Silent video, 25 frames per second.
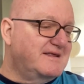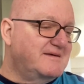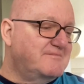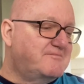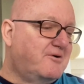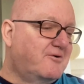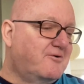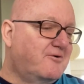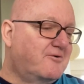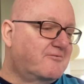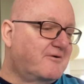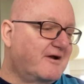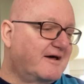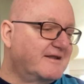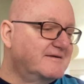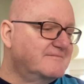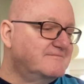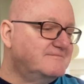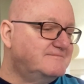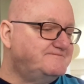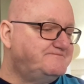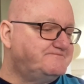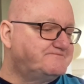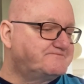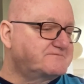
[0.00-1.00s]
poor
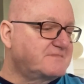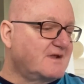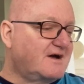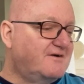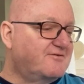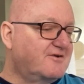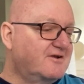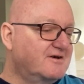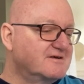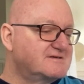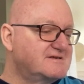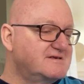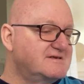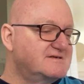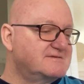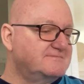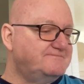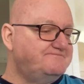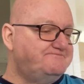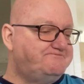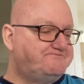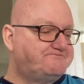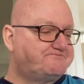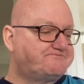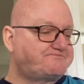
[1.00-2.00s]
run of losses
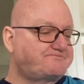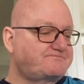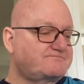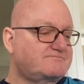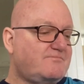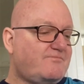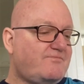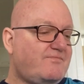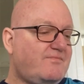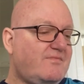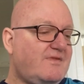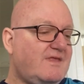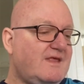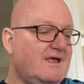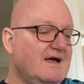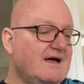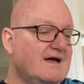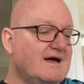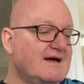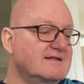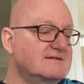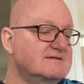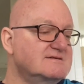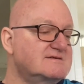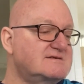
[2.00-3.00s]

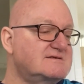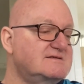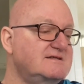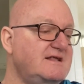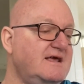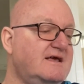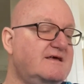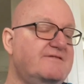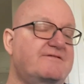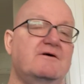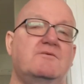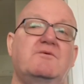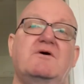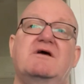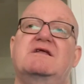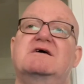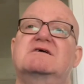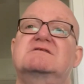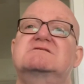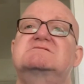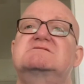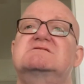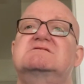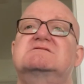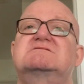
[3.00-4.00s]
and sneak the win
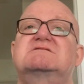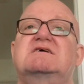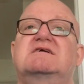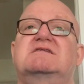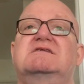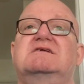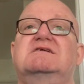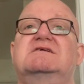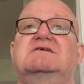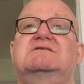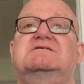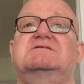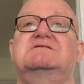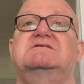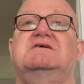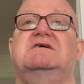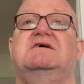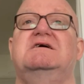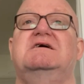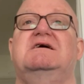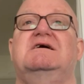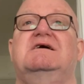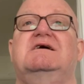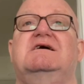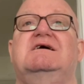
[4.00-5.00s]
at Sunderland.
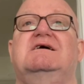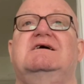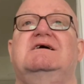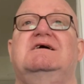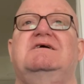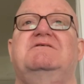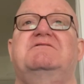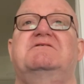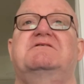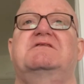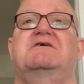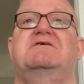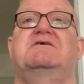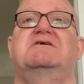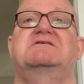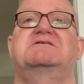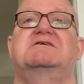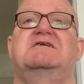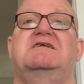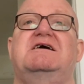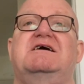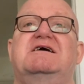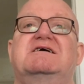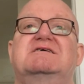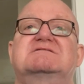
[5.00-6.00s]
Even though
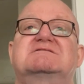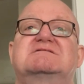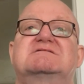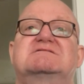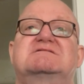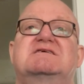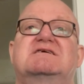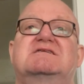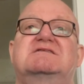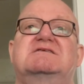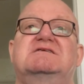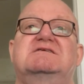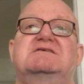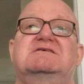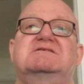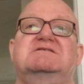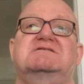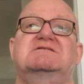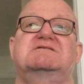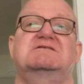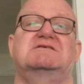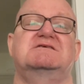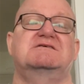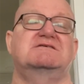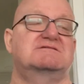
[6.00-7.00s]
under lights at
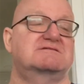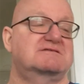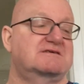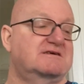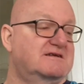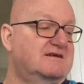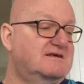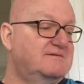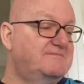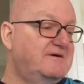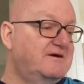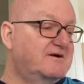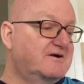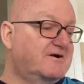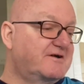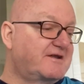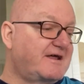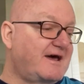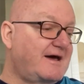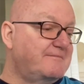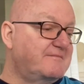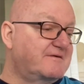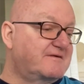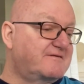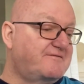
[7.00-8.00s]
Sunderland, it's going to be a good
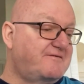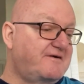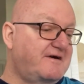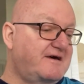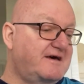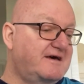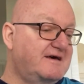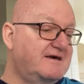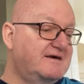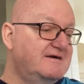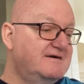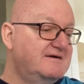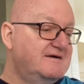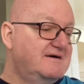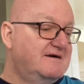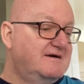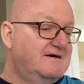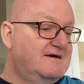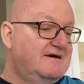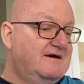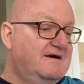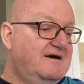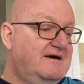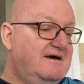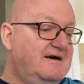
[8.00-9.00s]
atmosphere.
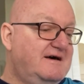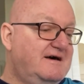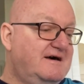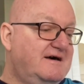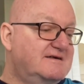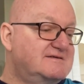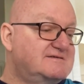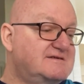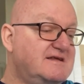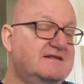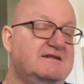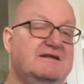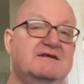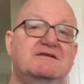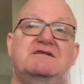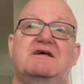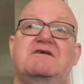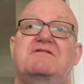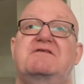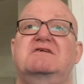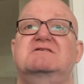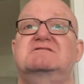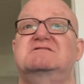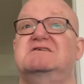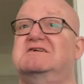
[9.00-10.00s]
Sunderland
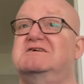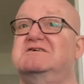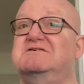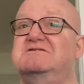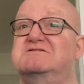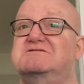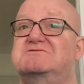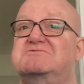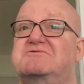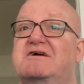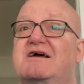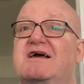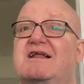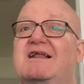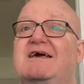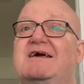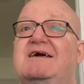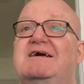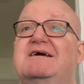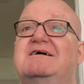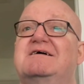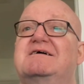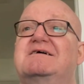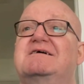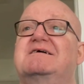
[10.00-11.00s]
nothing to lose
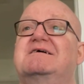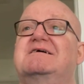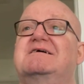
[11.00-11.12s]
really.